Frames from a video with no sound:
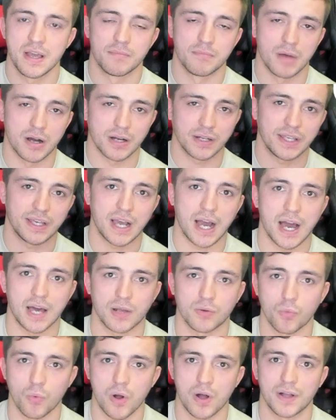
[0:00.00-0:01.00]
Monkey
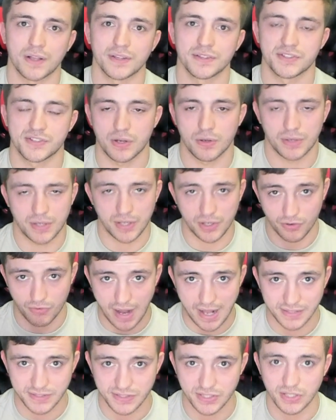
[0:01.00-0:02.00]
God won. So
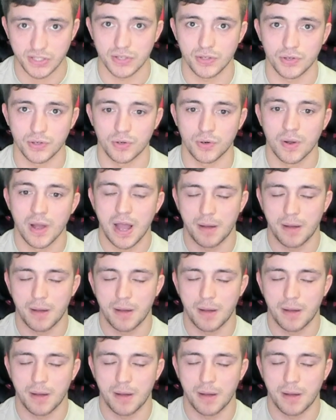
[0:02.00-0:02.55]
congrats to you.